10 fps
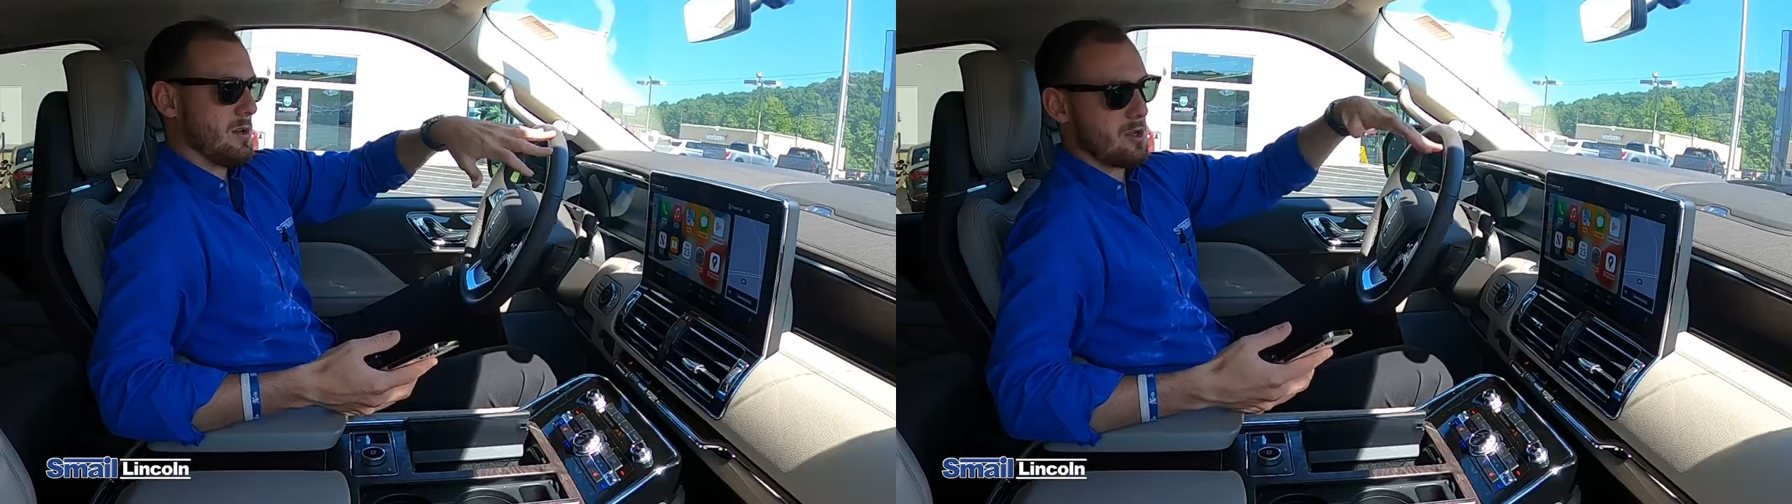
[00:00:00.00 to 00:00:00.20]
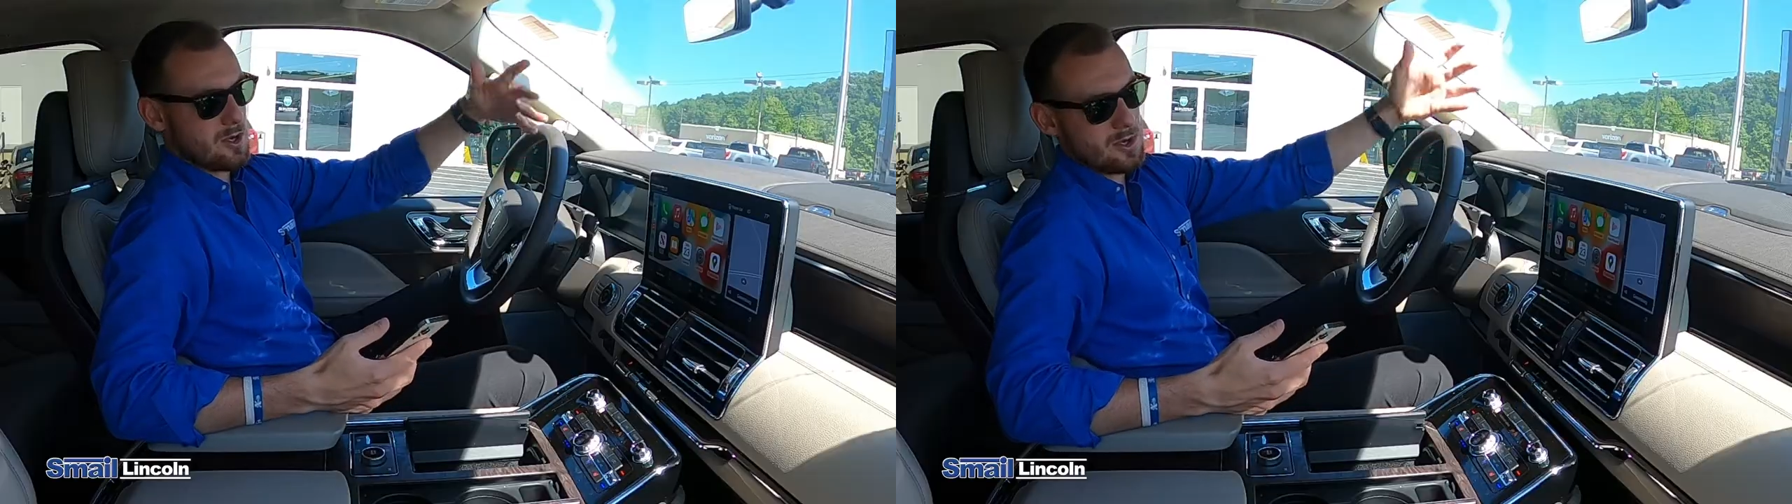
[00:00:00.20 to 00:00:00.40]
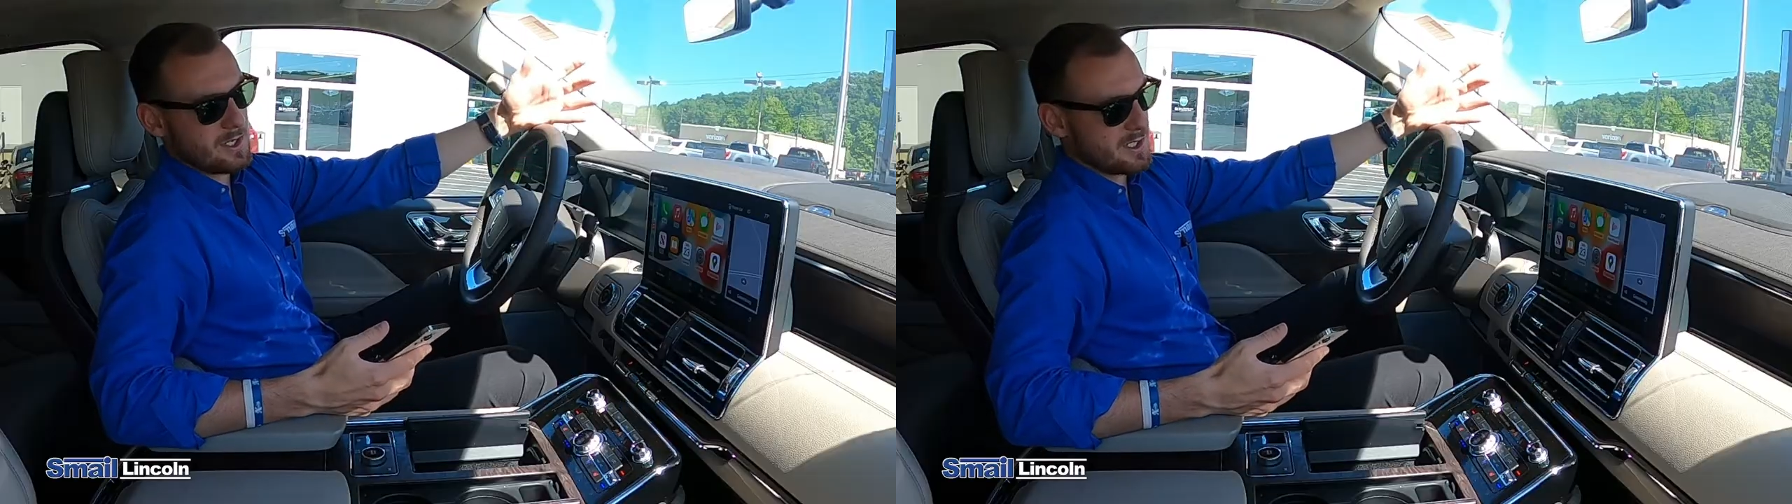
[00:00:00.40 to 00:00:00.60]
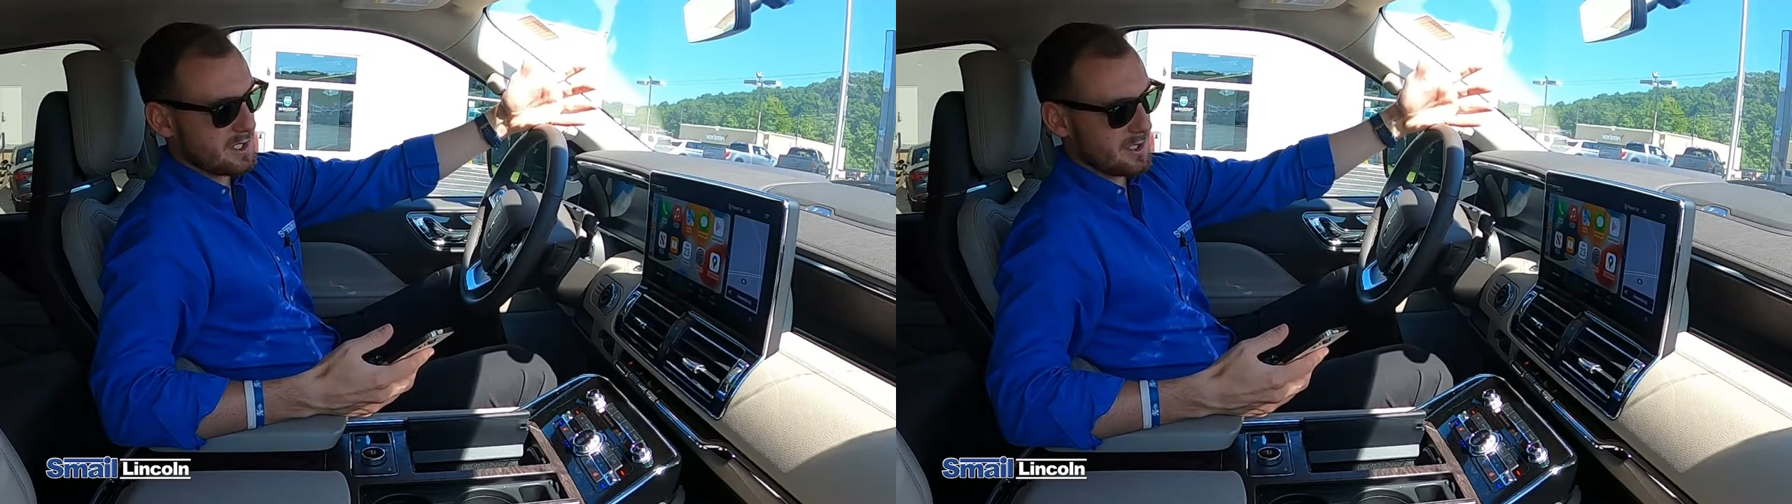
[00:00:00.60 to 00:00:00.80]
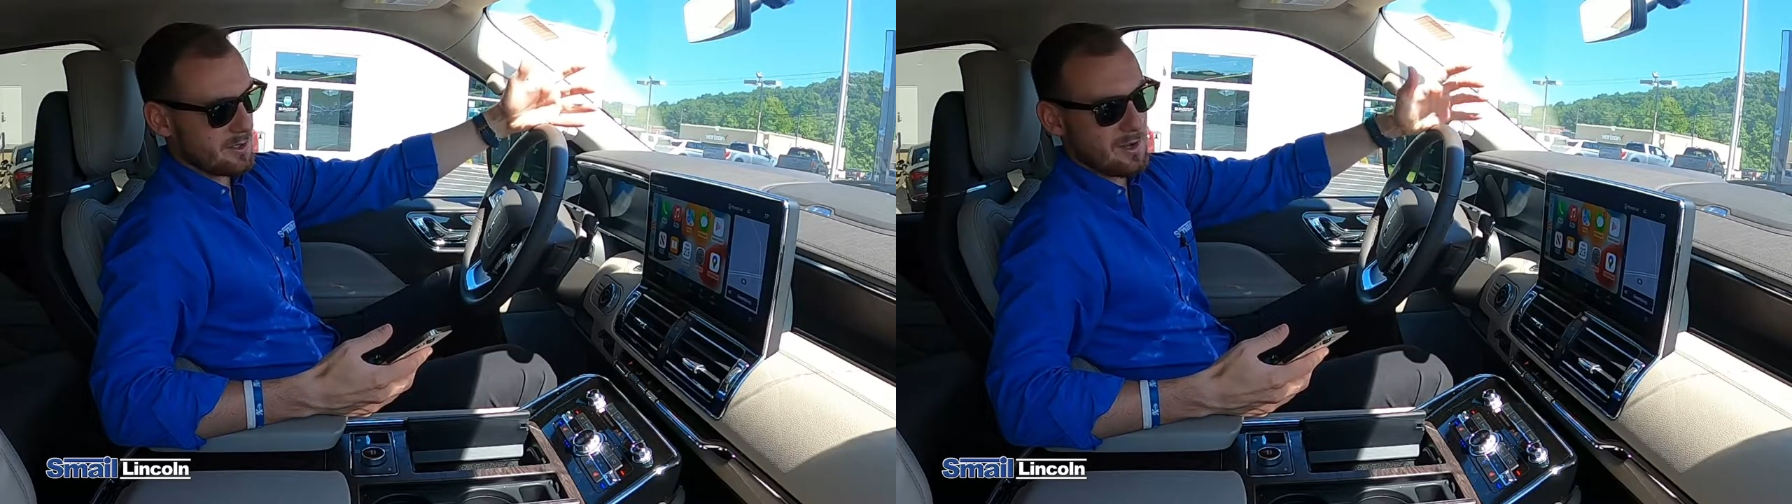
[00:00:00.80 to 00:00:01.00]
You can
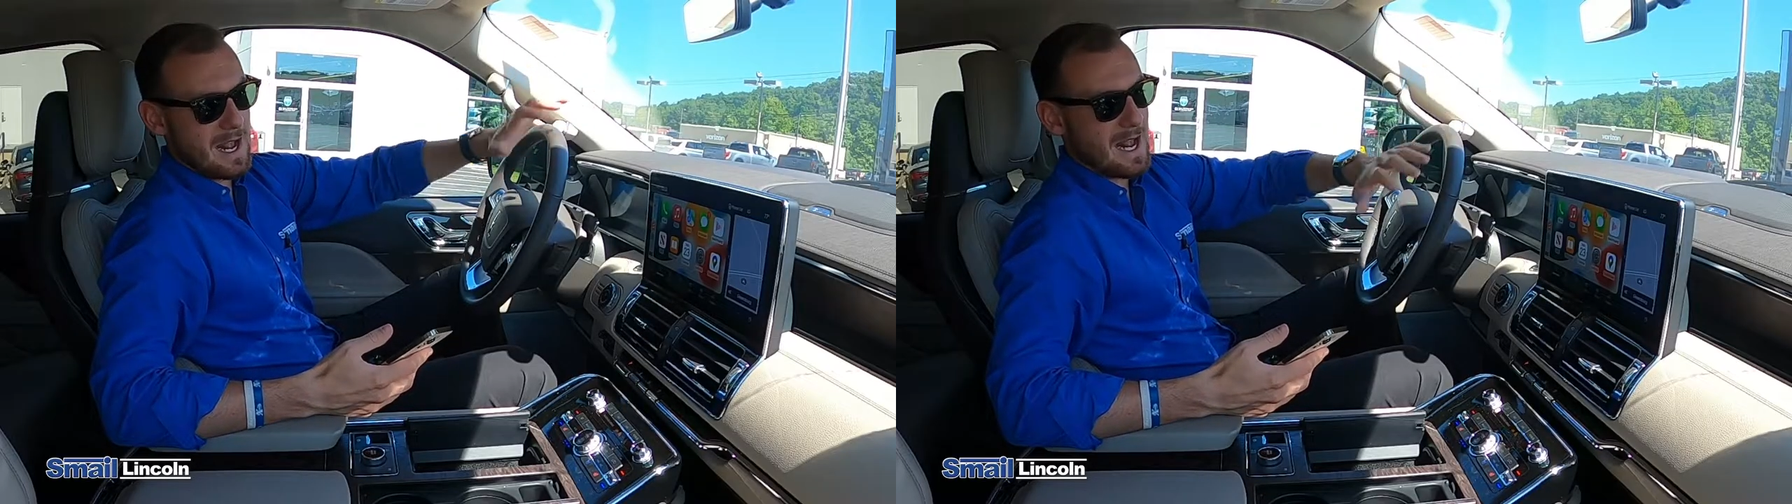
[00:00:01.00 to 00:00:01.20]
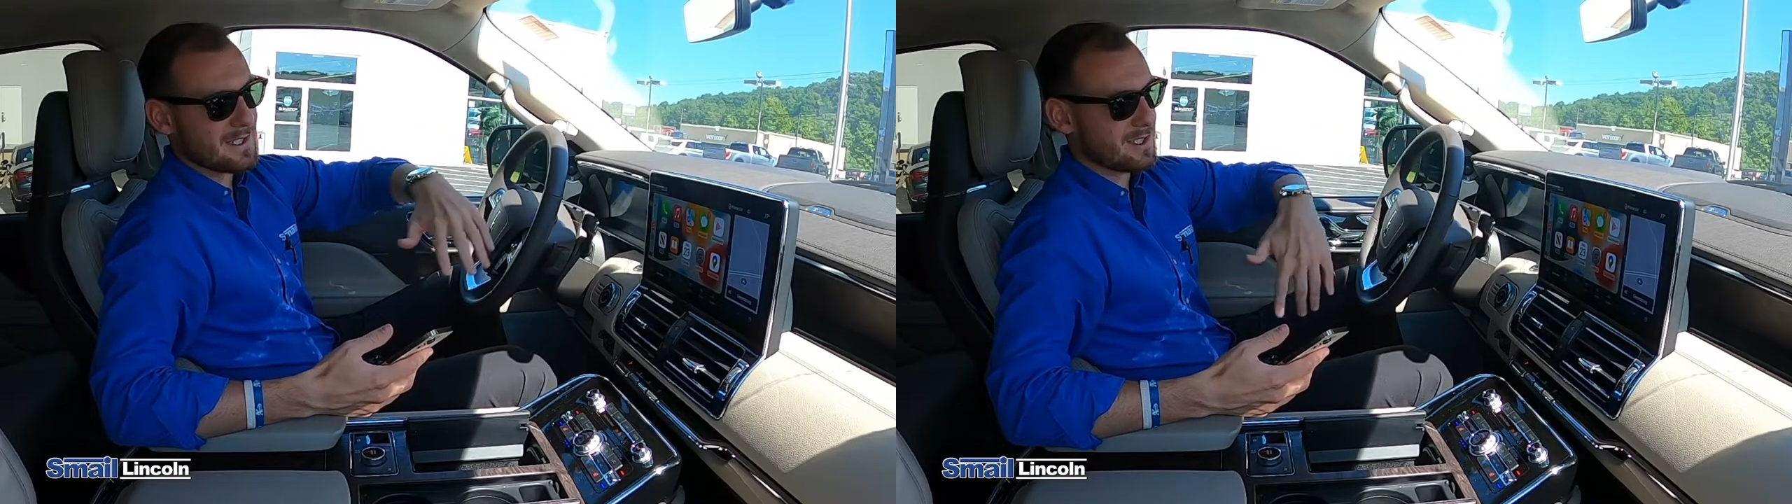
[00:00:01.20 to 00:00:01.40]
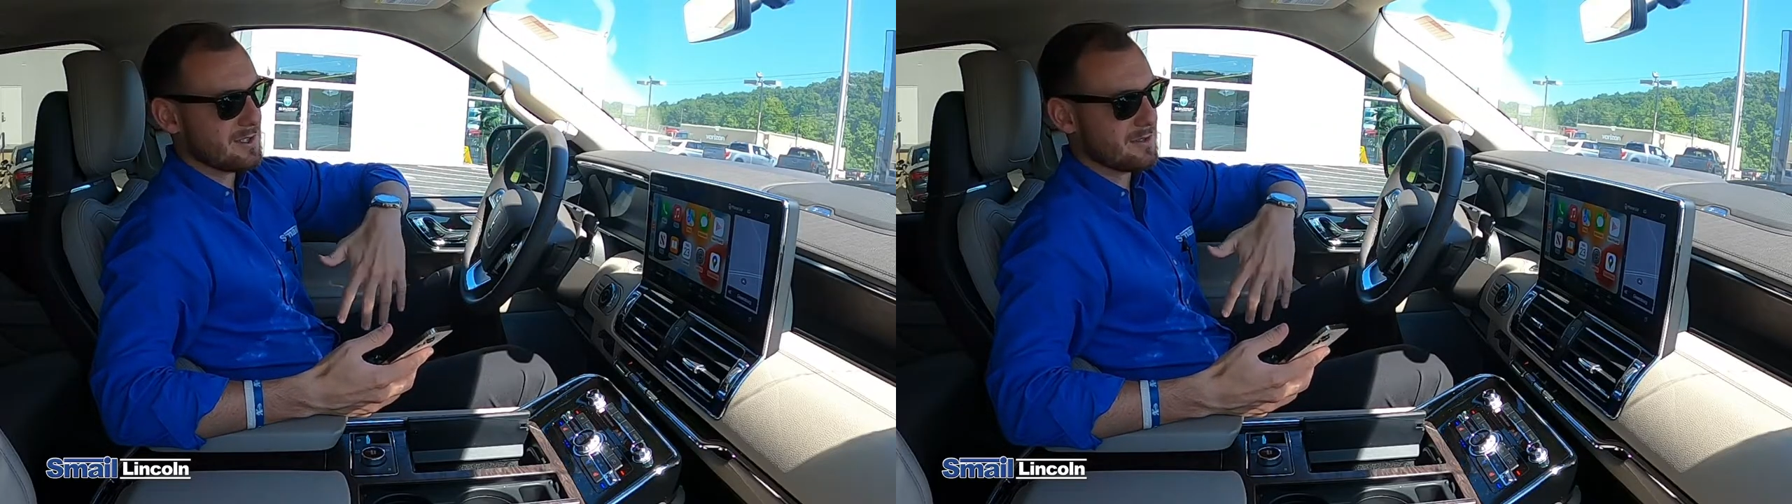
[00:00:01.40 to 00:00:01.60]
still ask